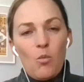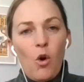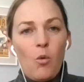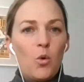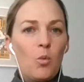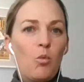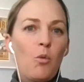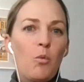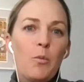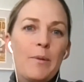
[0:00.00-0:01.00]
what
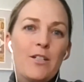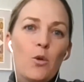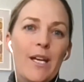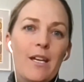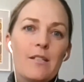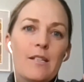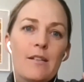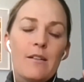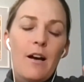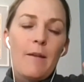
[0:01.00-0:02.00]
we'll be doing is
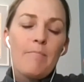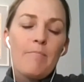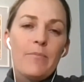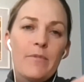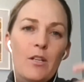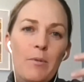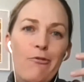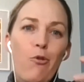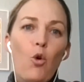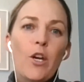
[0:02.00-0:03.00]
there'll be
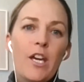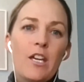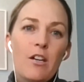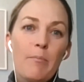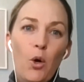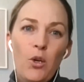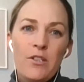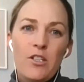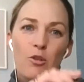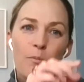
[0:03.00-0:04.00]
4 key
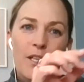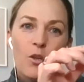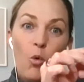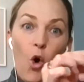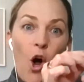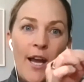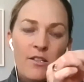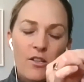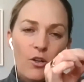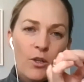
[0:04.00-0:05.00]
components. It'll be the why,
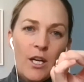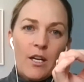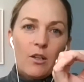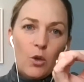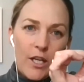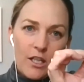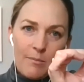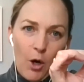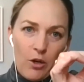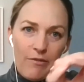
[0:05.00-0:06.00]
so looking at the
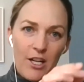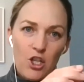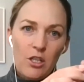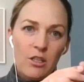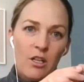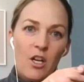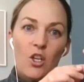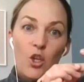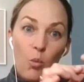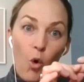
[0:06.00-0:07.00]
motivation,
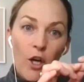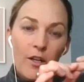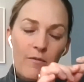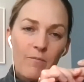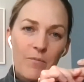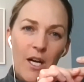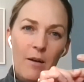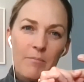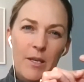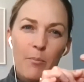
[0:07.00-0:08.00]
the what,
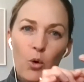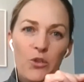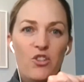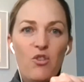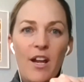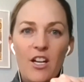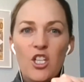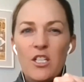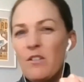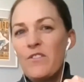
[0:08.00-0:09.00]
the important
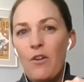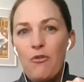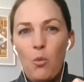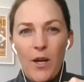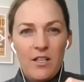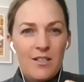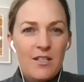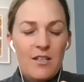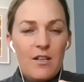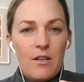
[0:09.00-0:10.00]
strategies of
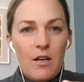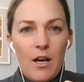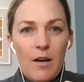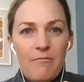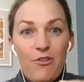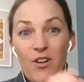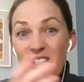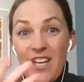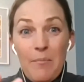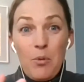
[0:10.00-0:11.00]
self-awareness. For
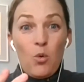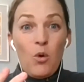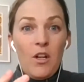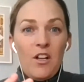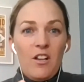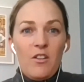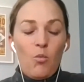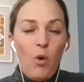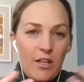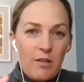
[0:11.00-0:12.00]
example,
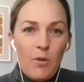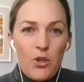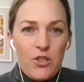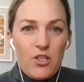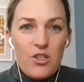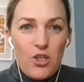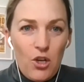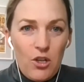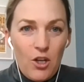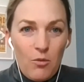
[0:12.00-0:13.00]
one of
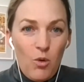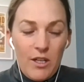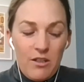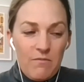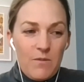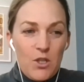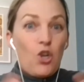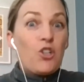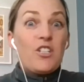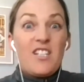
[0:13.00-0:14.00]
the
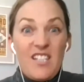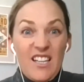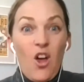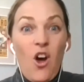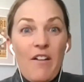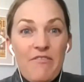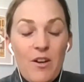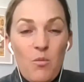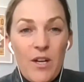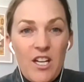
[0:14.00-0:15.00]
certainties in life
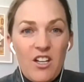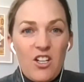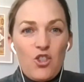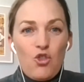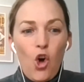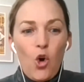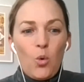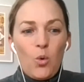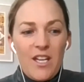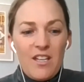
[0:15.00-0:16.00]
that we can
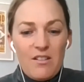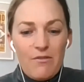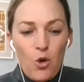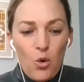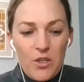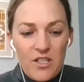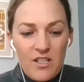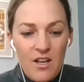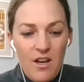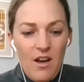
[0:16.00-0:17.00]
control is, of
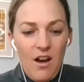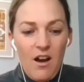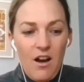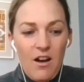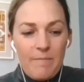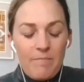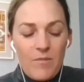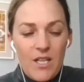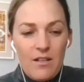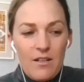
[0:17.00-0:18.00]
course,
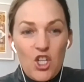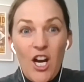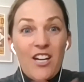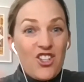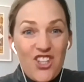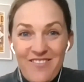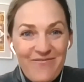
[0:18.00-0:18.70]
change.